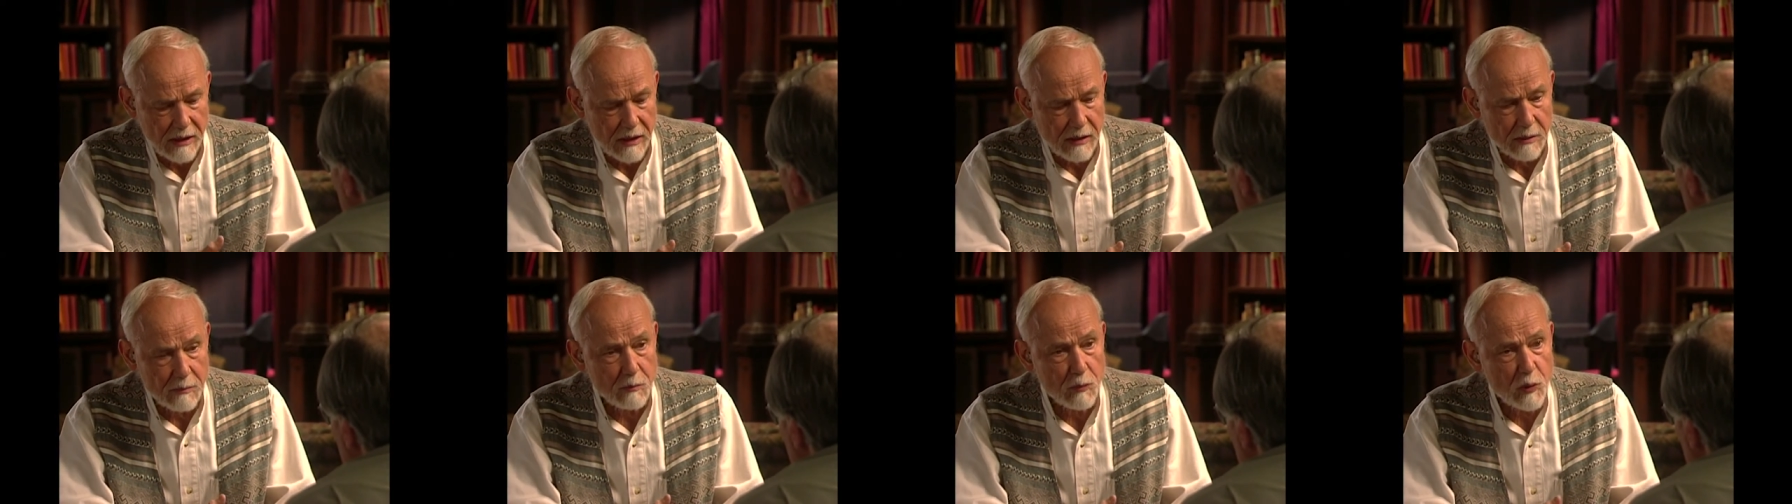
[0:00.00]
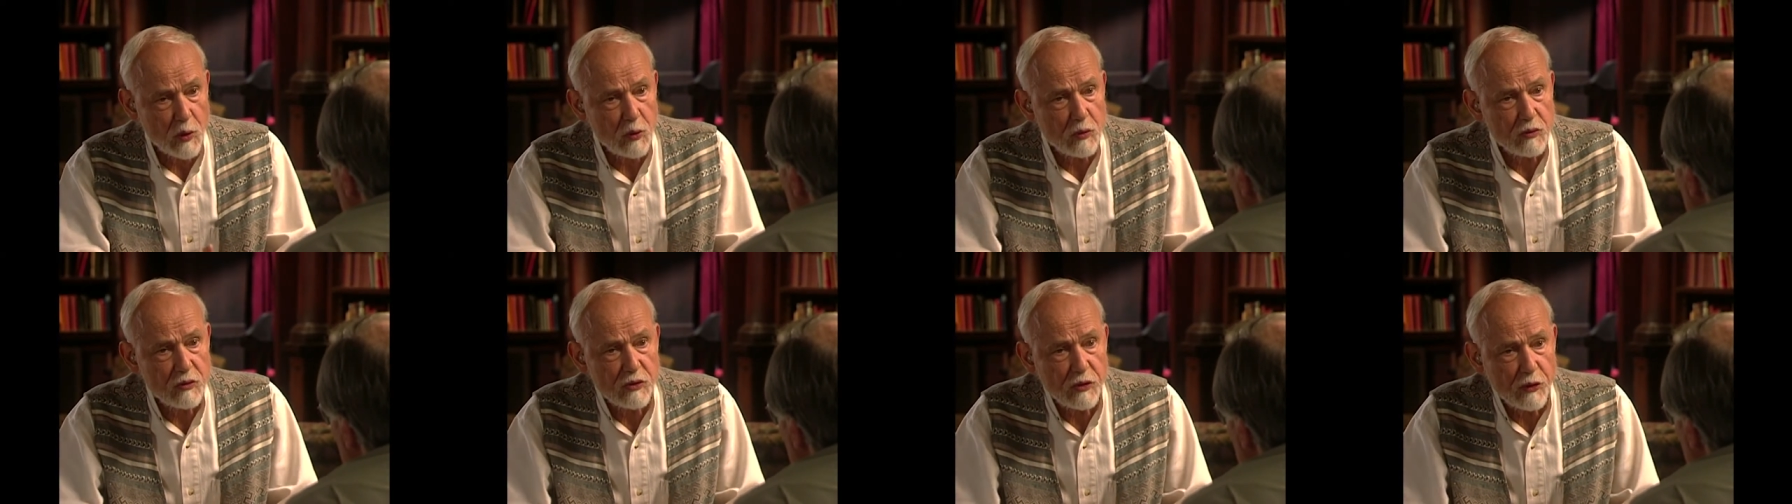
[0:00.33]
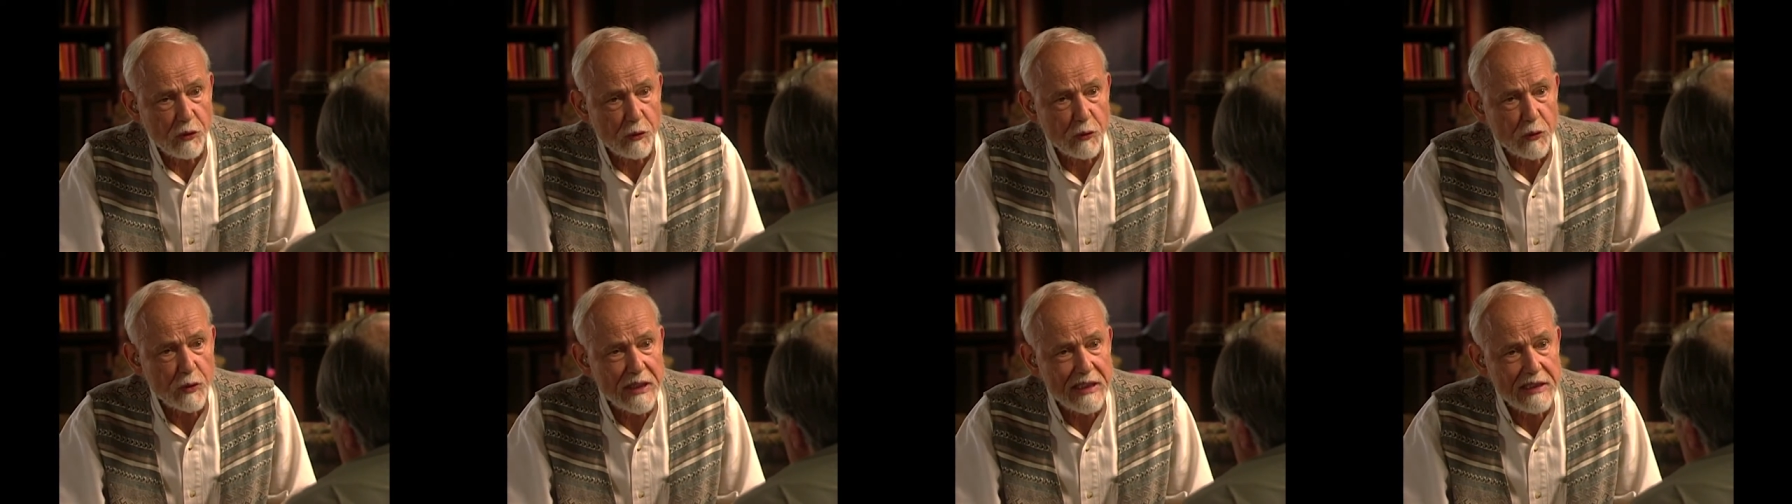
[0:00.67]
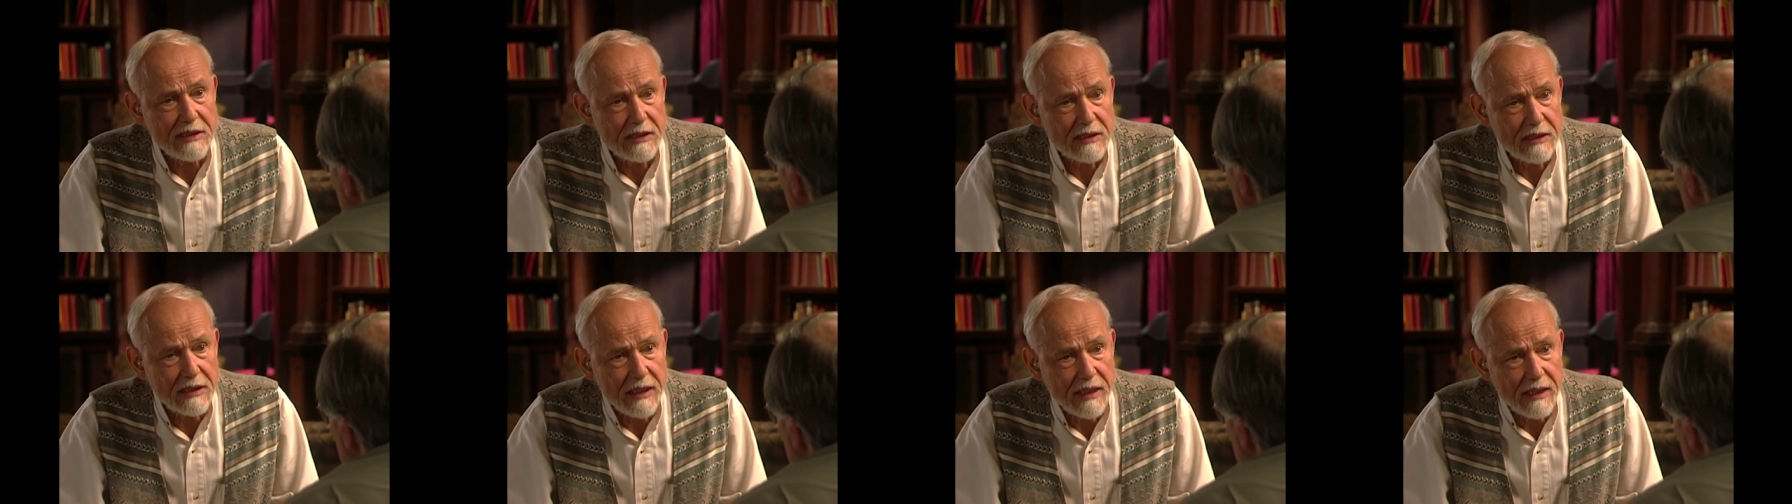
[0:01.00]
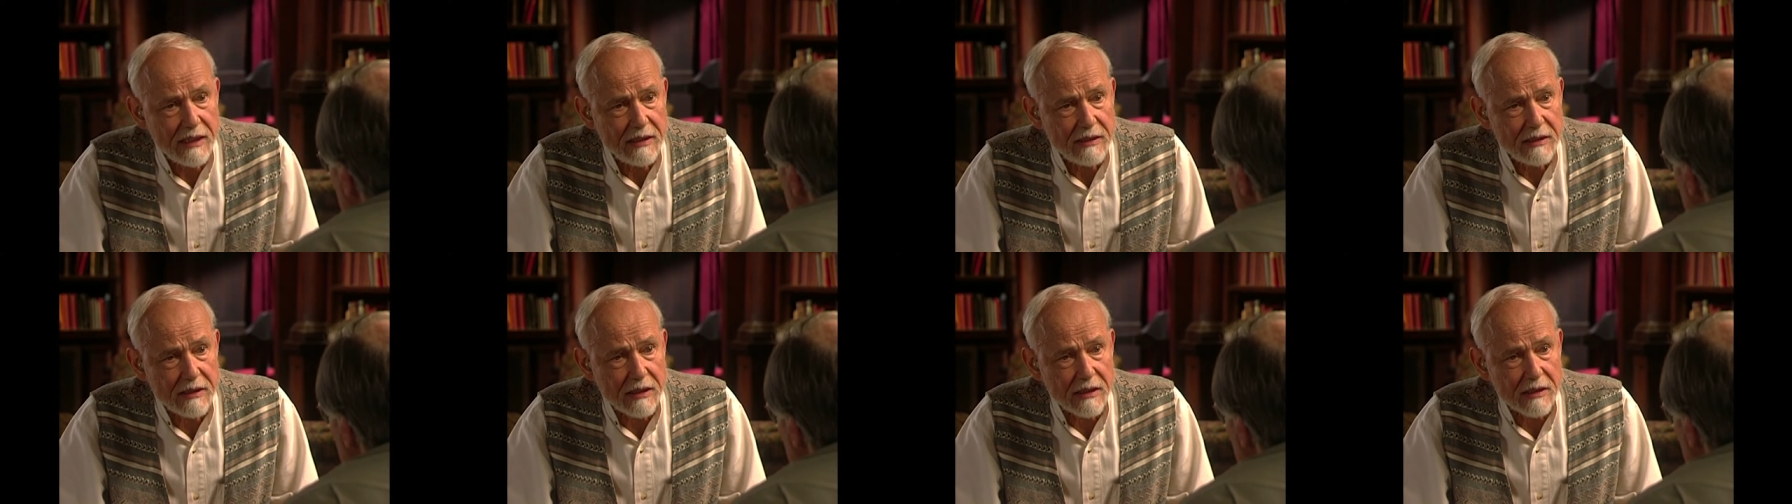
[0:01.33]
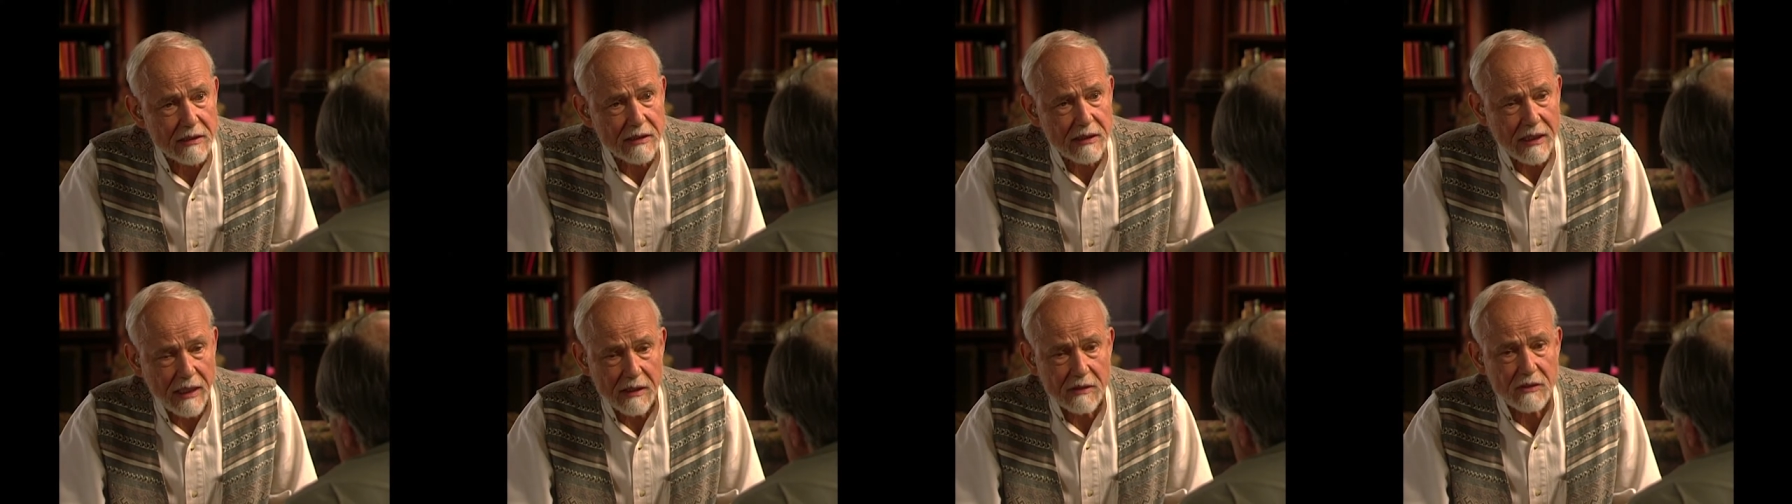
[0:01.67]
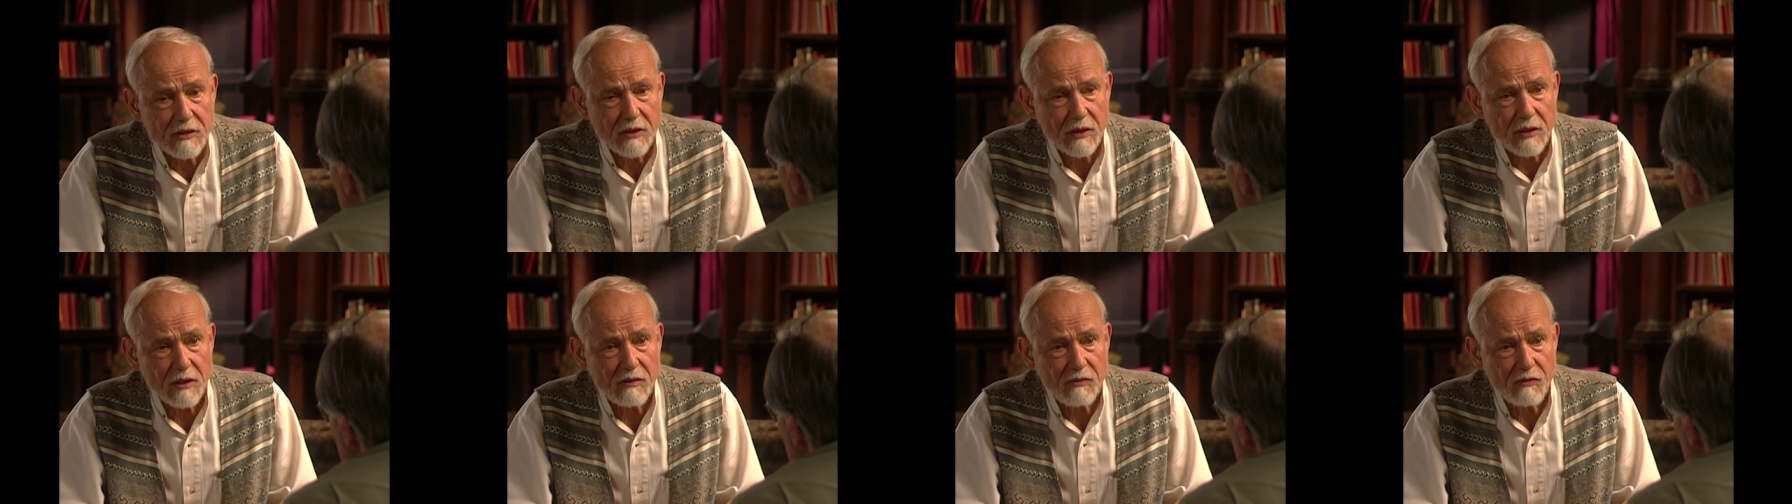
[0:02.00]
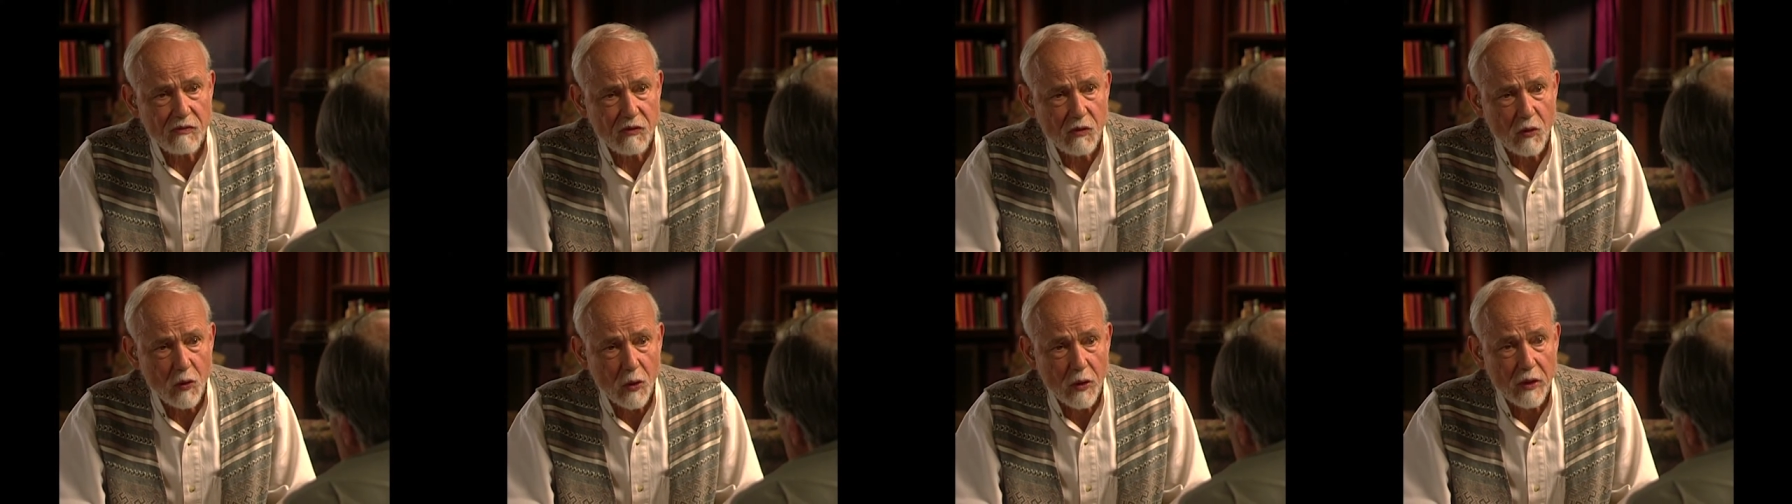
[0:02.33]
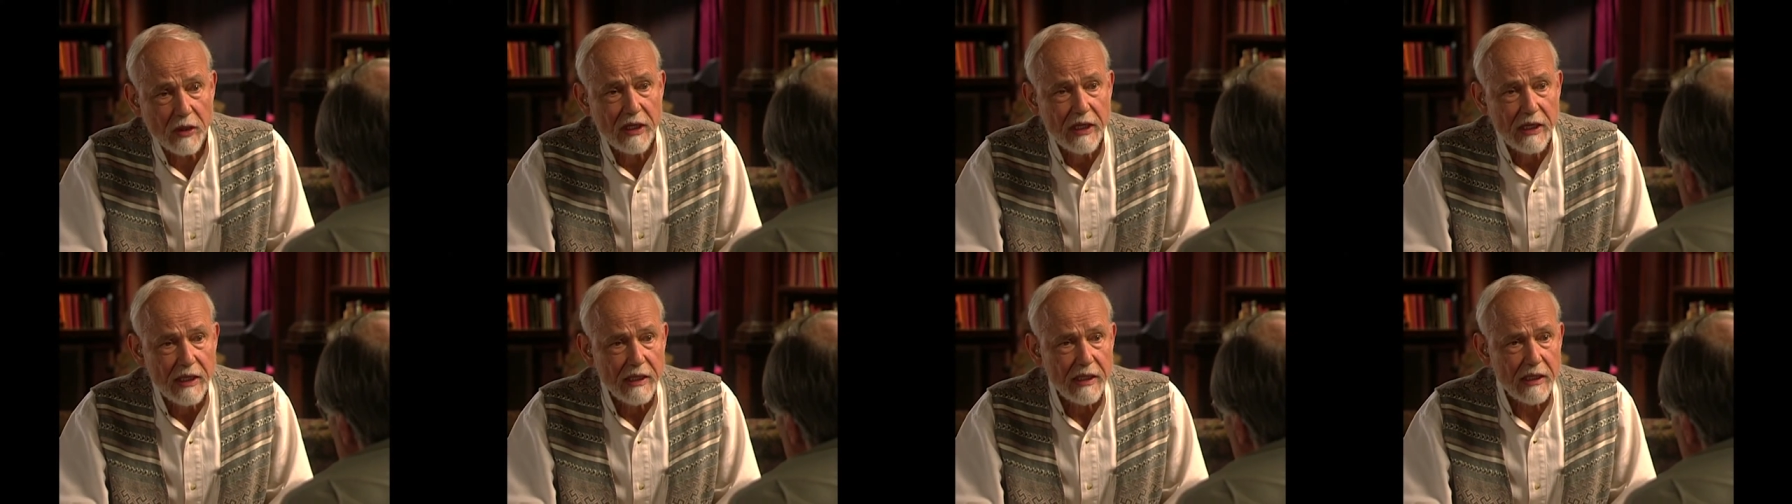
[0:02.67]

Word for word: it moves three stages, actually four.